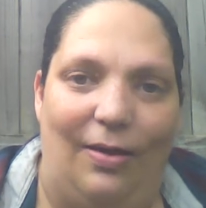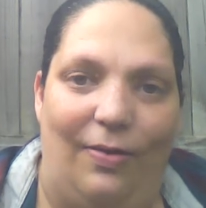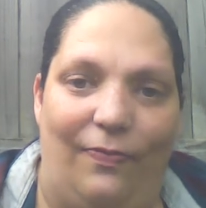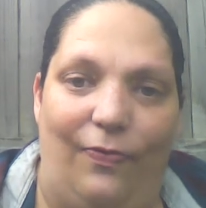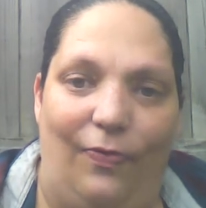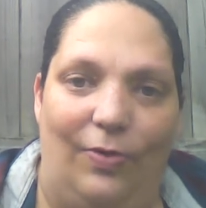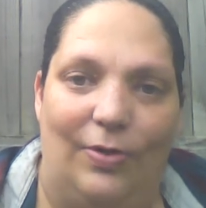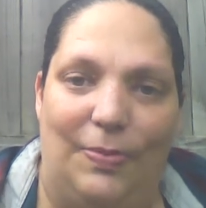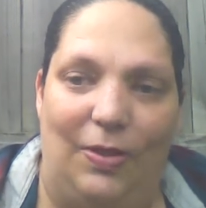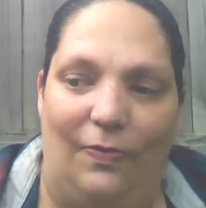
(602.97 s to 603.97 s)
Fool is
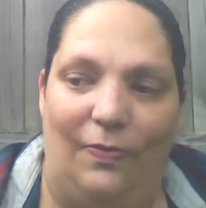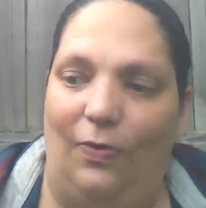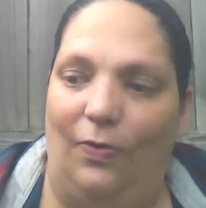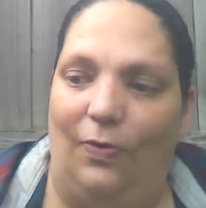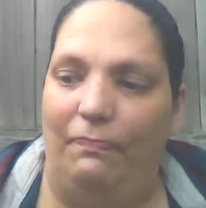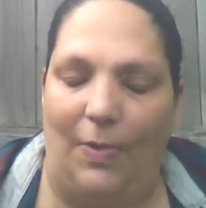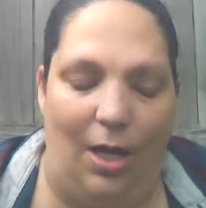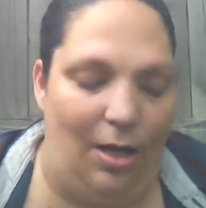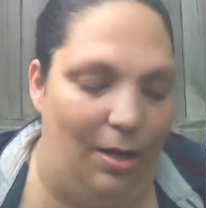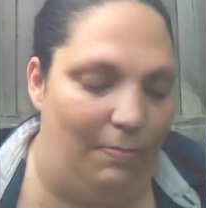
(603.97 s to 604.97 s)
Beautiful.
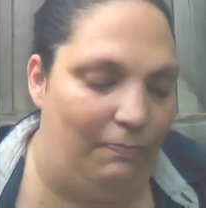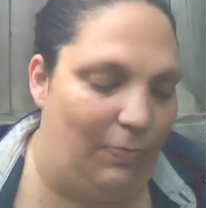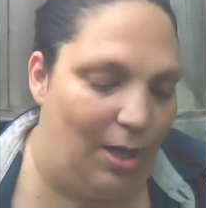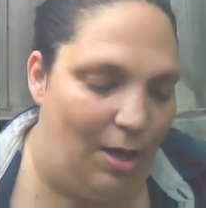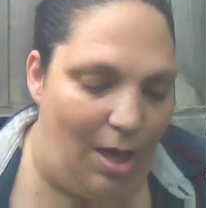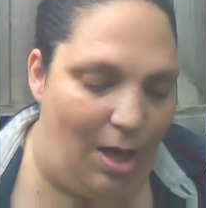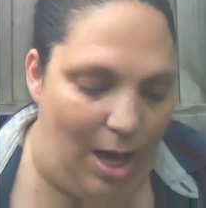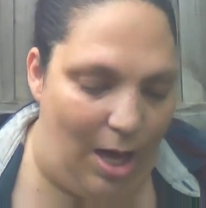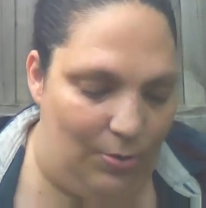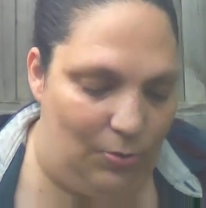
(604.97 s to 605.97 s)

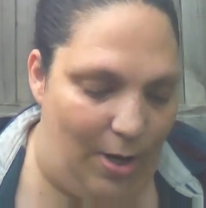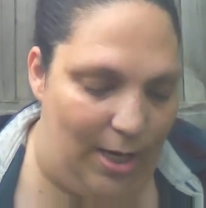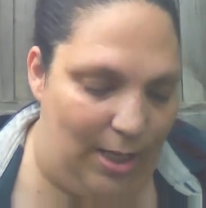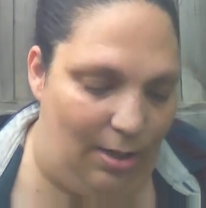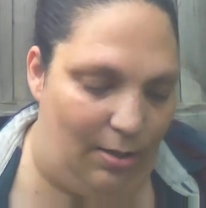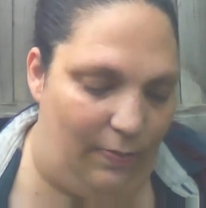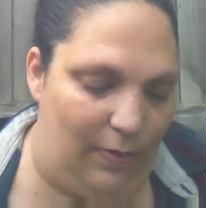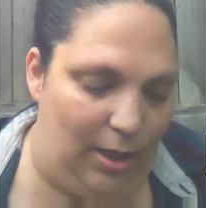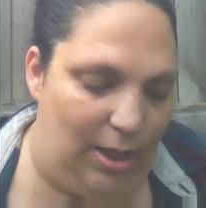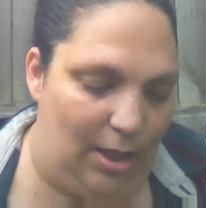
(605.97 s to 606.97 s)
I was waiting on
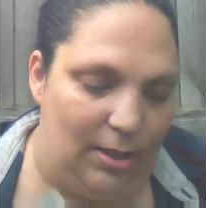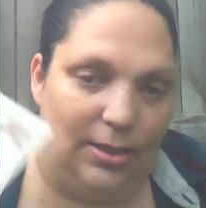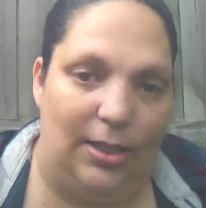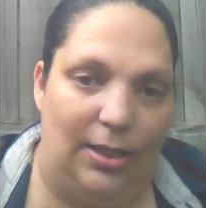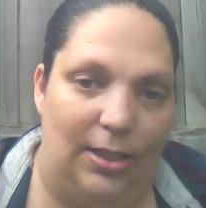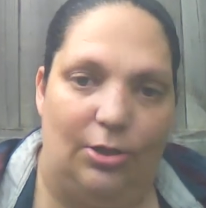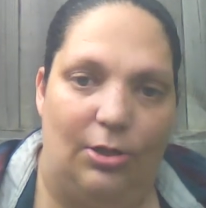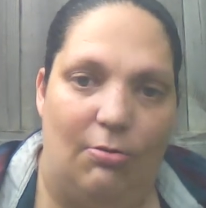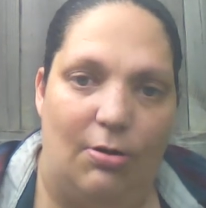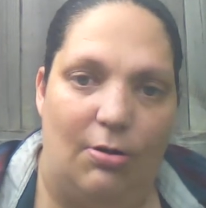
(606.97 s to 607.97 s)
the it's an extra
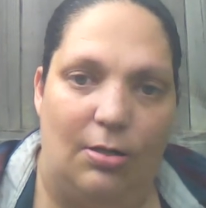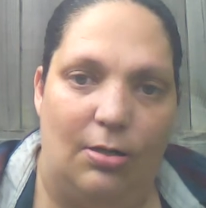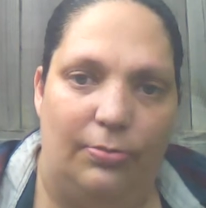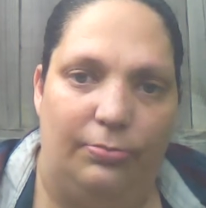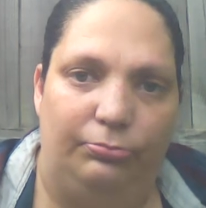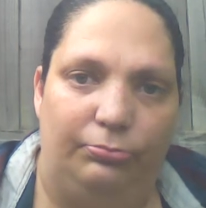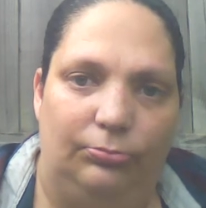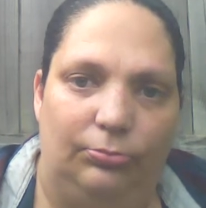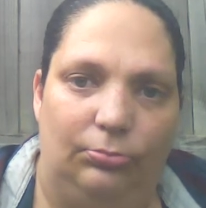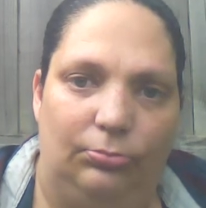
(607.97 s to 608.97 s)
card.
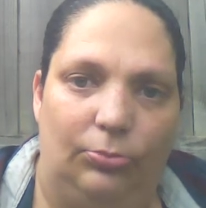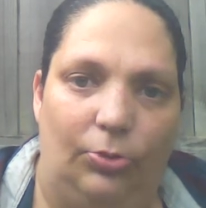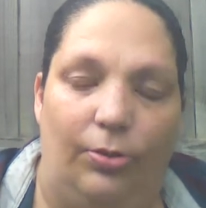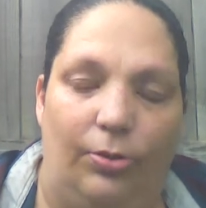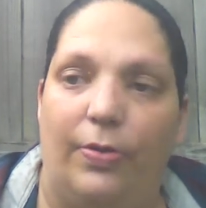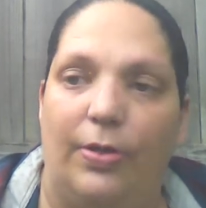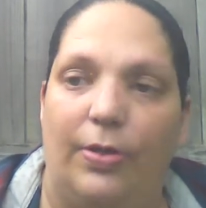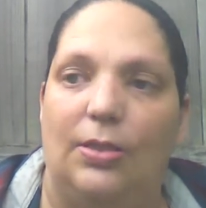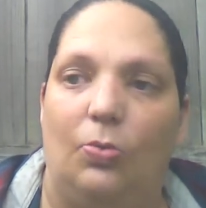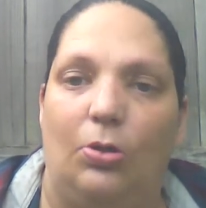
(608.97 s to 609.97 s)
Oh no, this
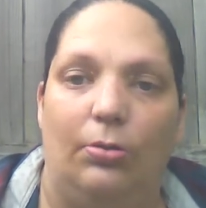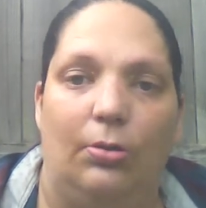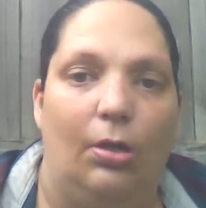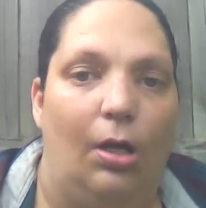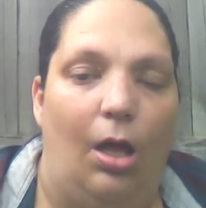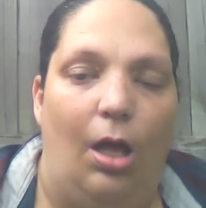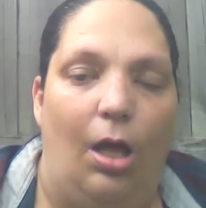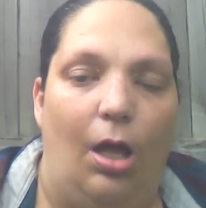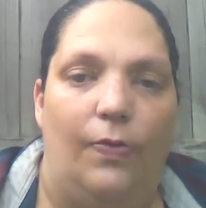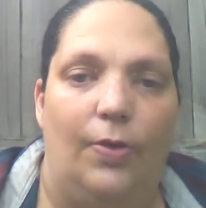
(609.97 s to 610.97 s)
is the World.
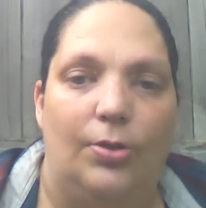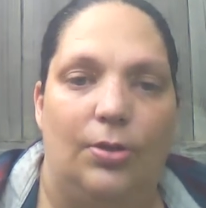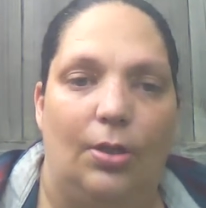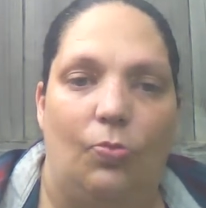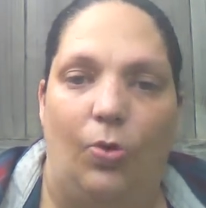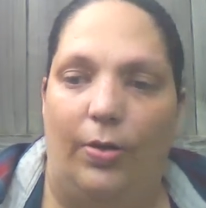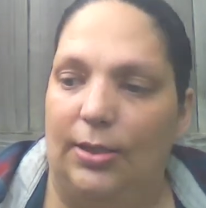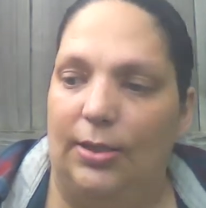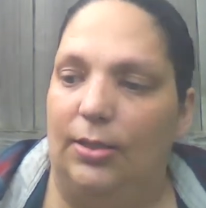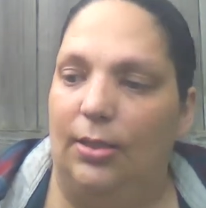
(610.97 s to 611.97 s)
There's the one
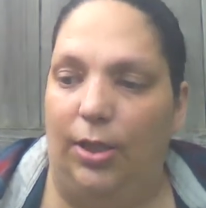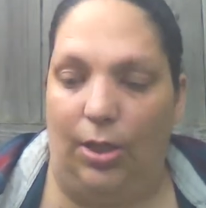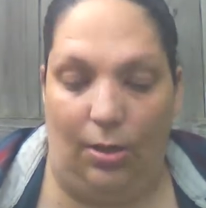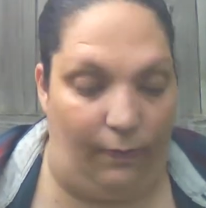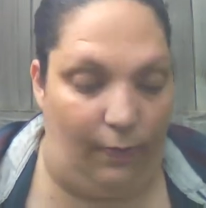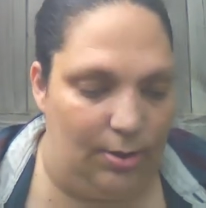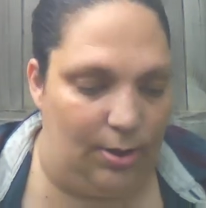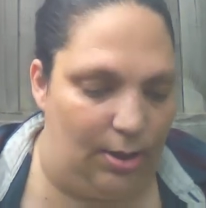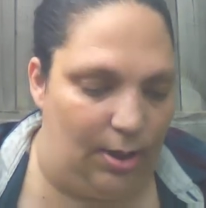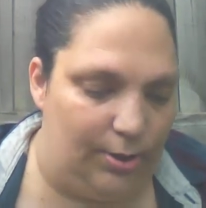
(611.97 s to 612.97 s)
that's the Universe.
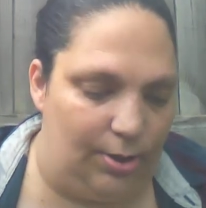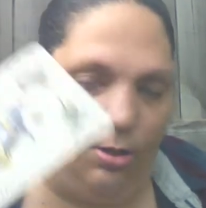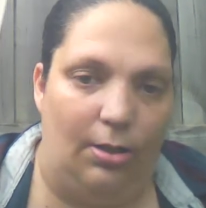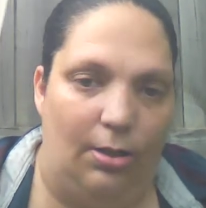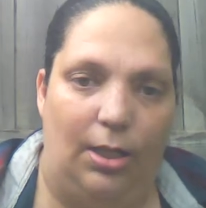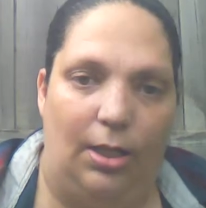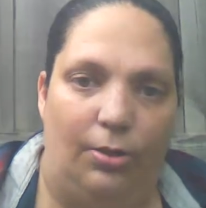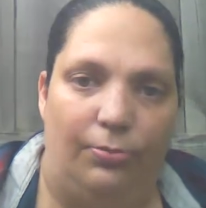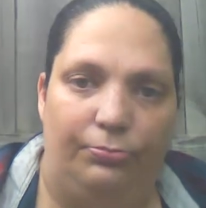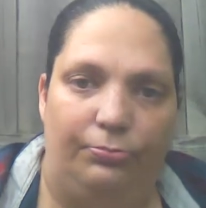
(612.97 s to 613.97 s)
That's an extra card in
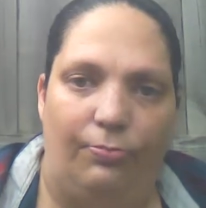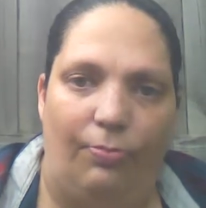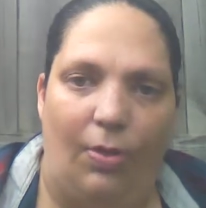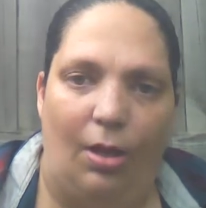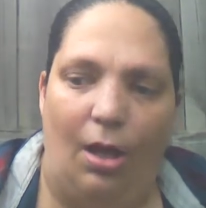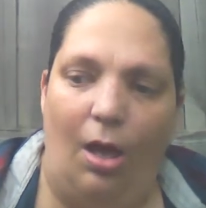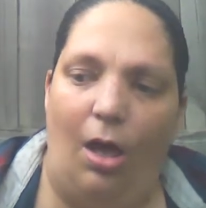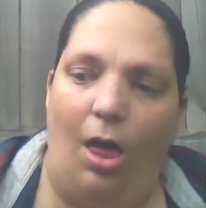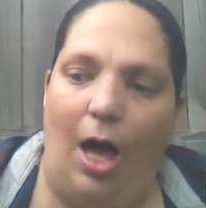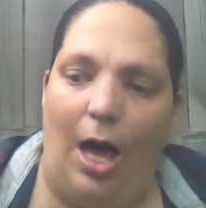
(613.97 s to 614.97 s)
here.
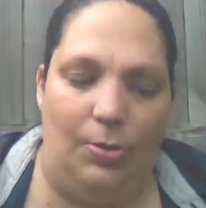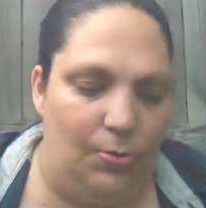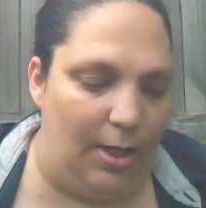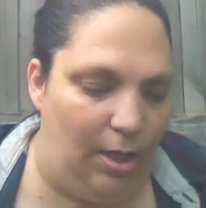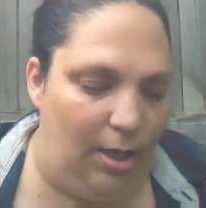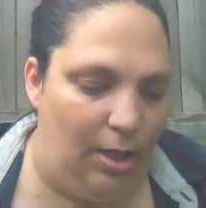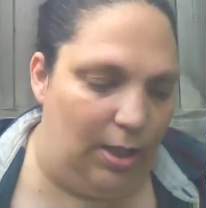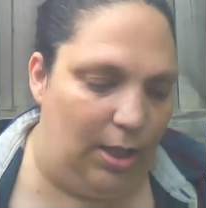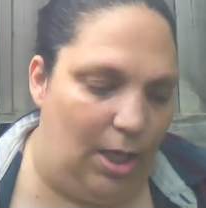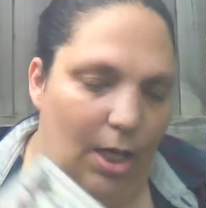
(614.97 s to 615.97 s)
I was waiting on
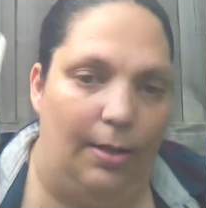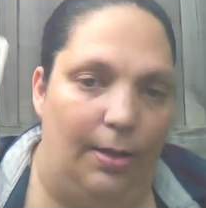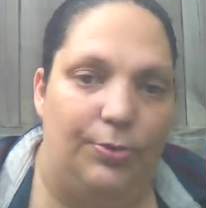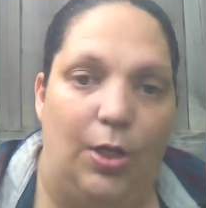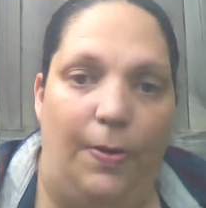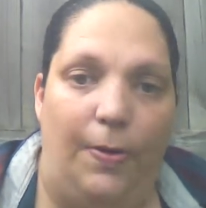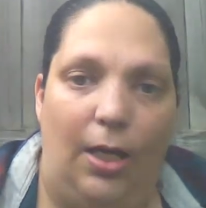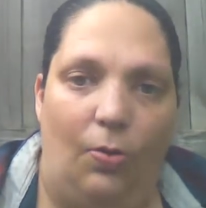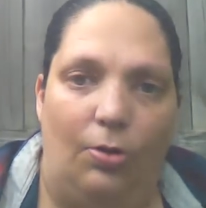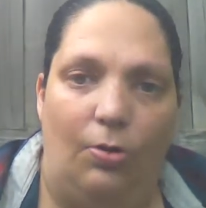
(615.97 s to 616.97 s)
the Two Penny
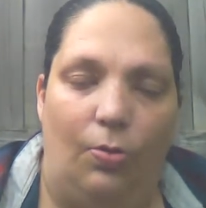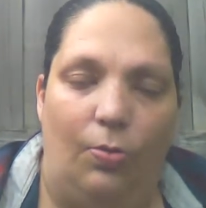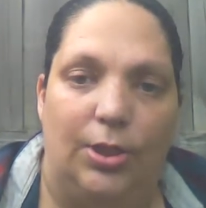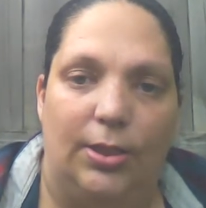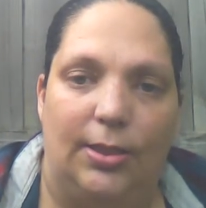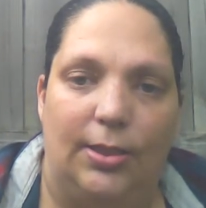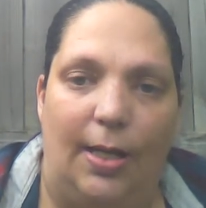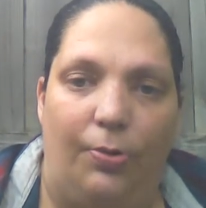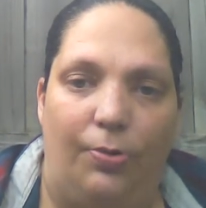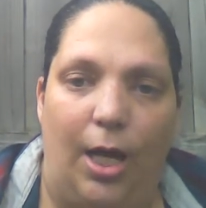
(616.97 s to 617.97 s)
Oracle, which is the same
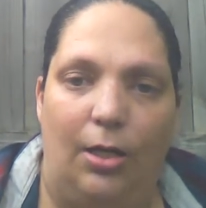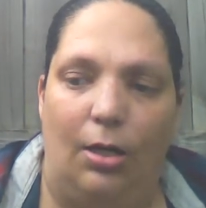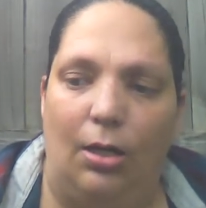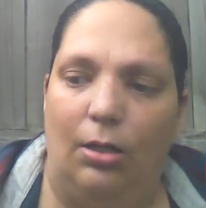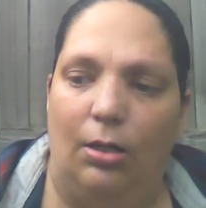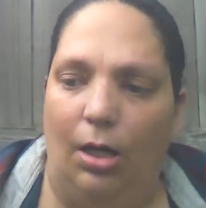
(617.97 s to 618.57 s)
creator,